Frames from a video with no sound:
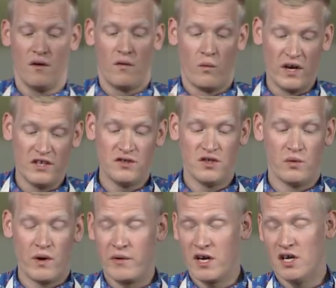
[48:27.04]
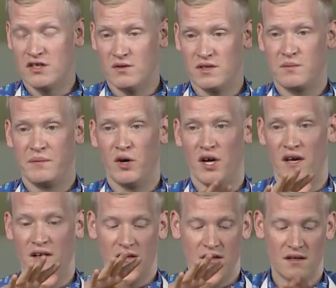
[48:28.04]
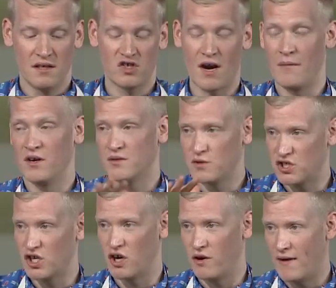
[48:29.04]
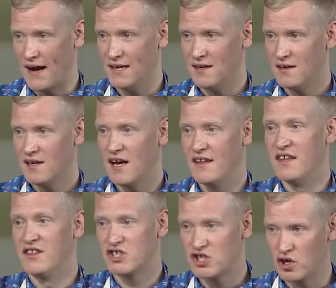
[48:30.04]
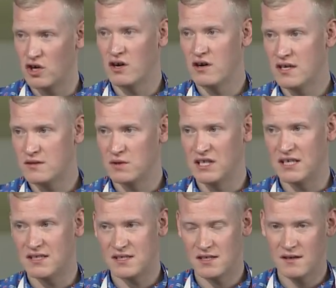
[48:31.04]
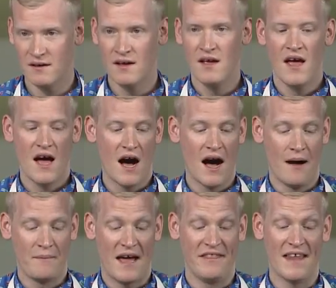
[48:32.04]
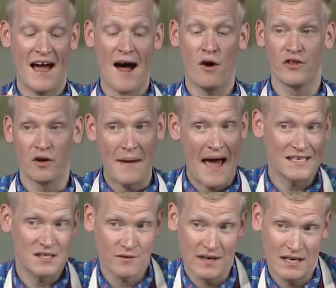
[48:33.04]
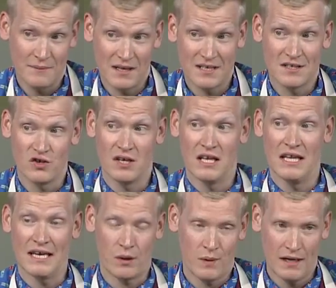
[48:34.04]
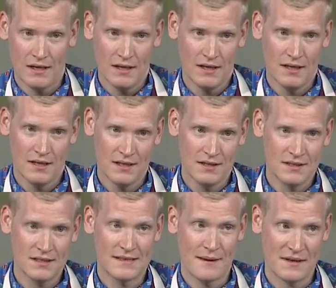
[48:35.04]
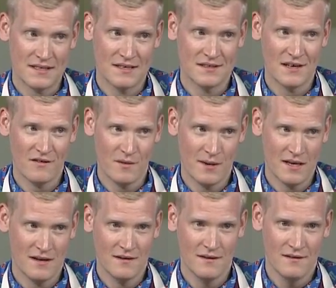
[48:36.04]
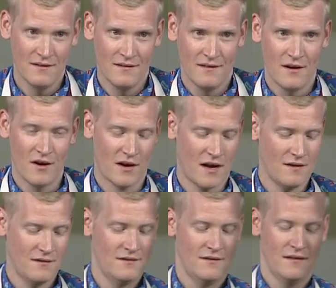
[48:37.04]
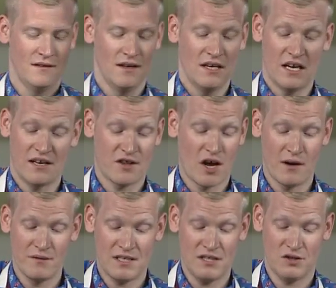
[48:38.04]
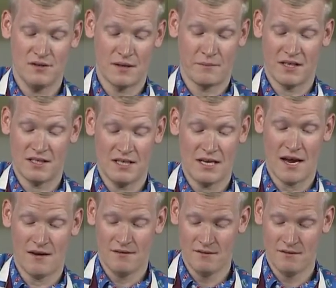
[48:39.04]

what you do, what we all do is we put strawberries with sugar, right? And then the sugar is released. And now they're macerating because they're in a liquid. Does that make sense to everybody? Yes. Okay. I thought I would teach you something today.